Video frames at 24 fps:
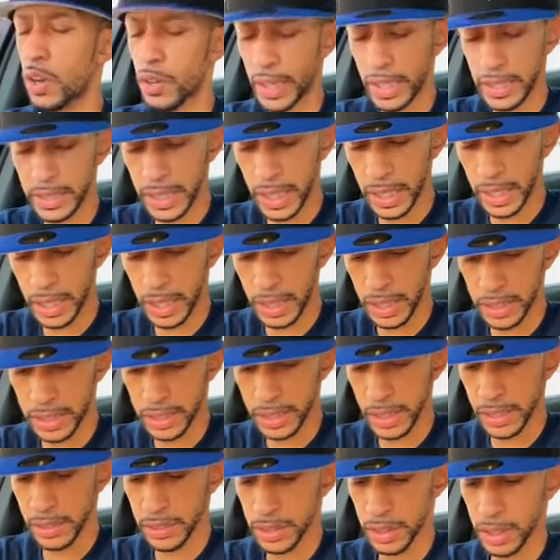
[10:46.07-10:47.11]
Okay, data
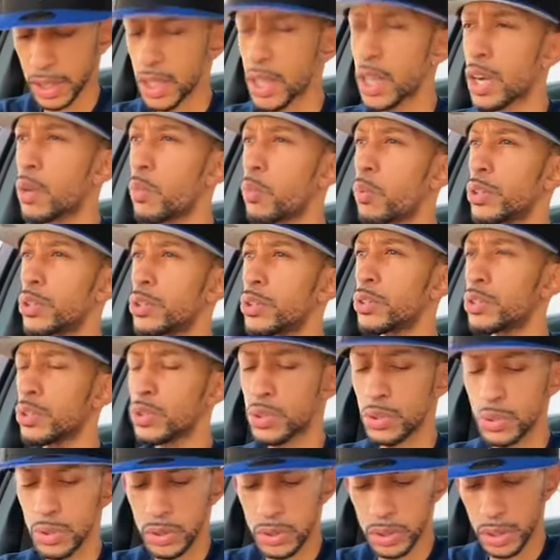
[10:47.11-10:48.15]
interception. when you
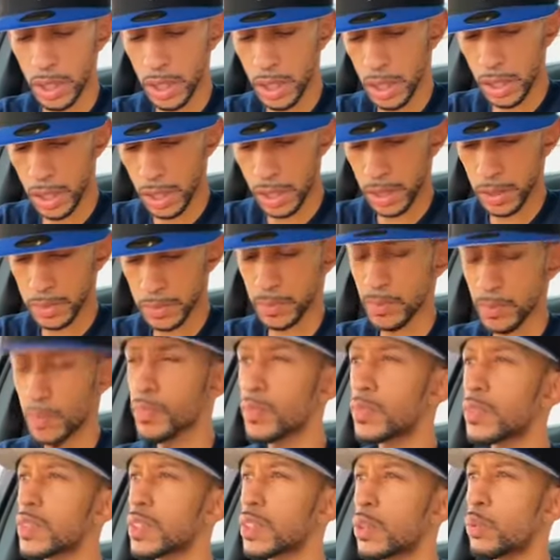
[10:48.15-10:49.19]
use a
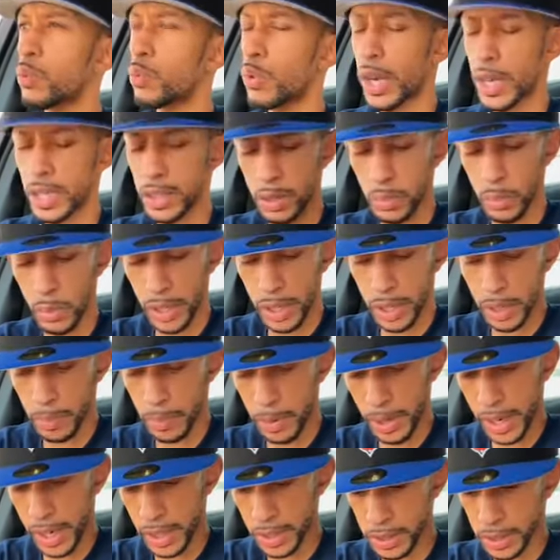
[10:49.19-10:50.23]
regular web
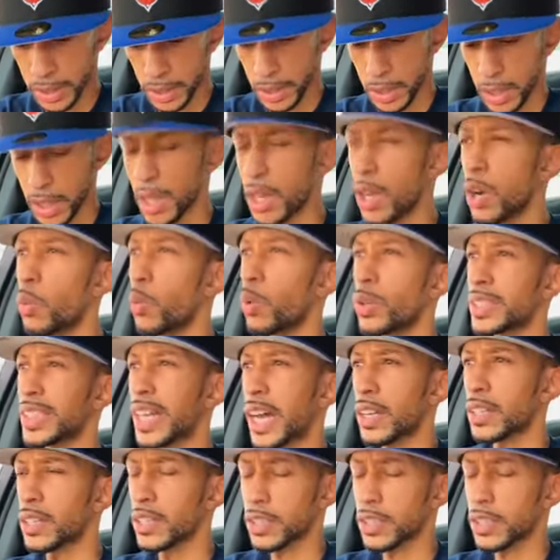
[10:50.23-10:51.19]
browser without